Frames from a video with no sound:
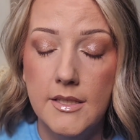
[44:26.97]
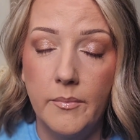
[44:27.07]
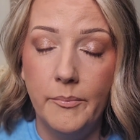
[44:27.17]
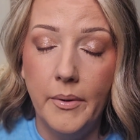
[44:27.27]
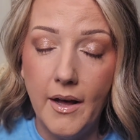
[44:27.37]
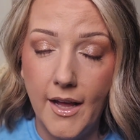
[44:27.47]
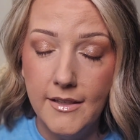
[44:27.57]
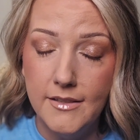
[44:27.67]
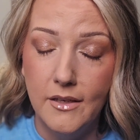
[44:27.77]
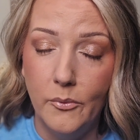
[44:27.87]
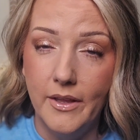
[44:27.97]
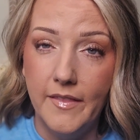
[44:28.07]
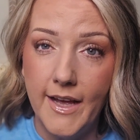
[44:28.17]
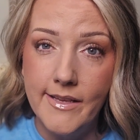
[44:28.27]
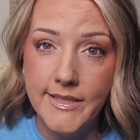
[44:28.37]
but with
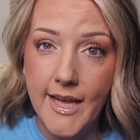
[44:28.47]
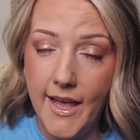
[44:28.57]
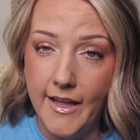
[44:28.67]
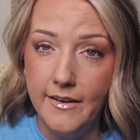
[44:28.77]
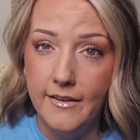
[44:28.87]
that said,